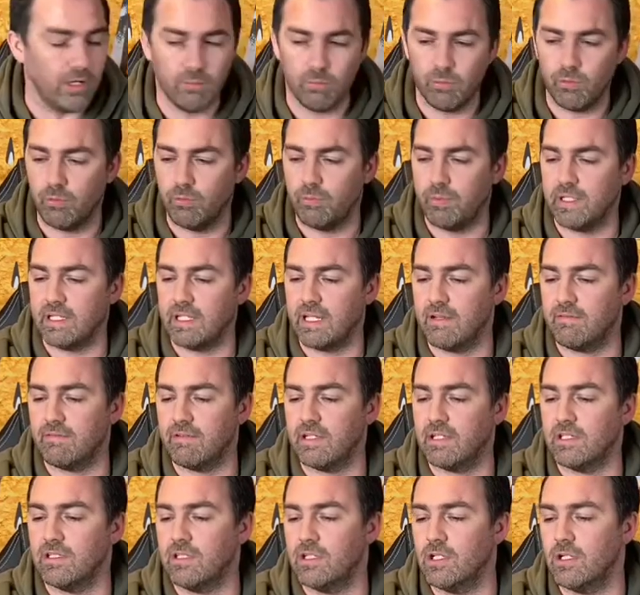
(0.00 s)
will be
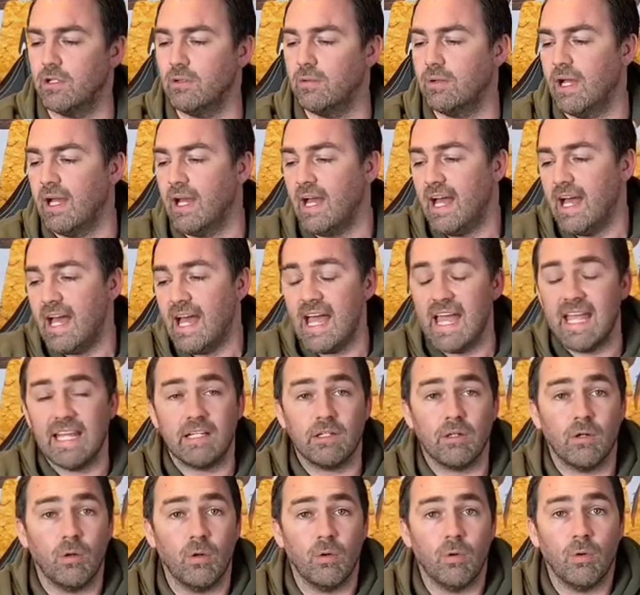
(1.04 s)
giving you a
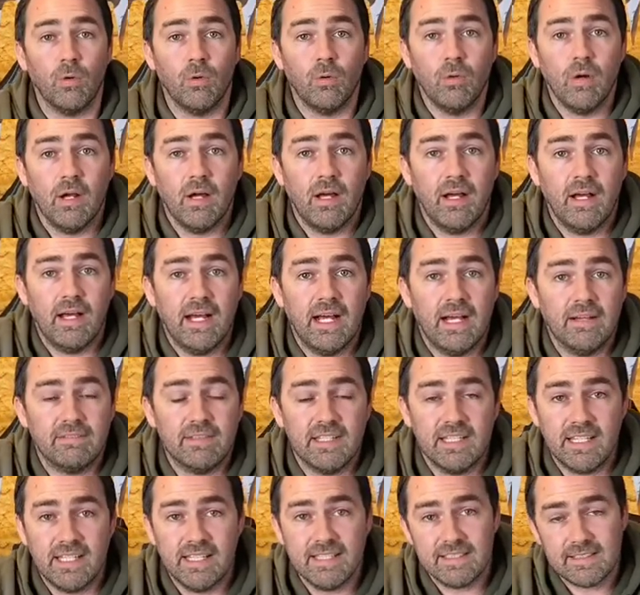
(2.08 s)
call
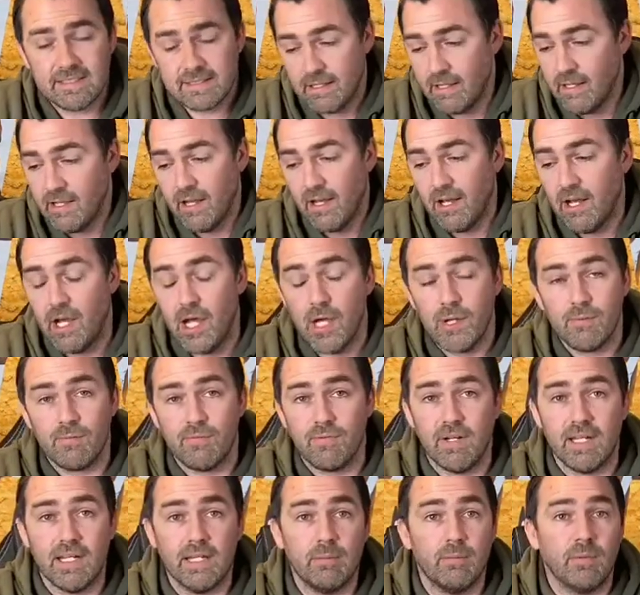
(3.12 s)
after this.
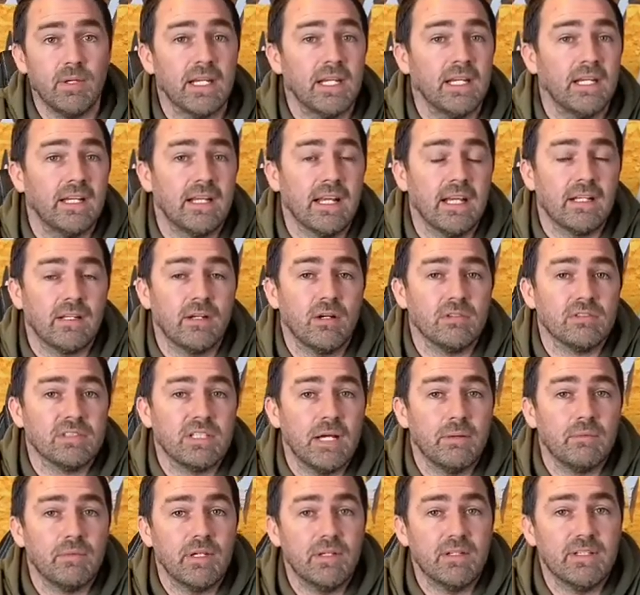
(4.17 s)
Hopefully we can get in
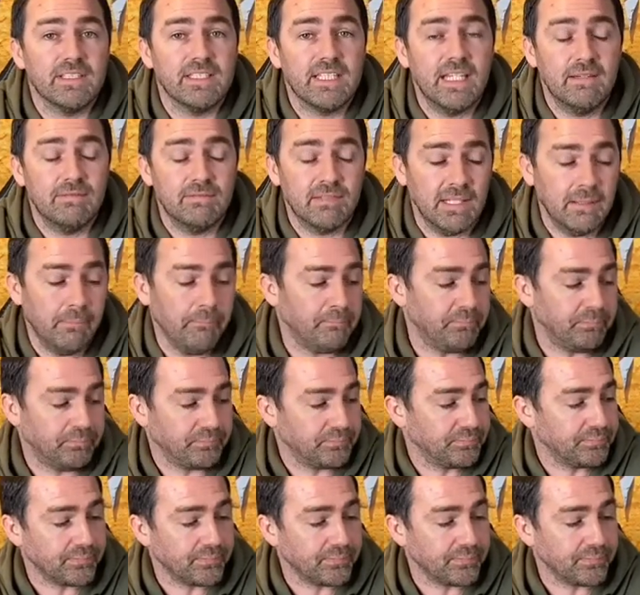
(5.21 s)
contact with you this evening.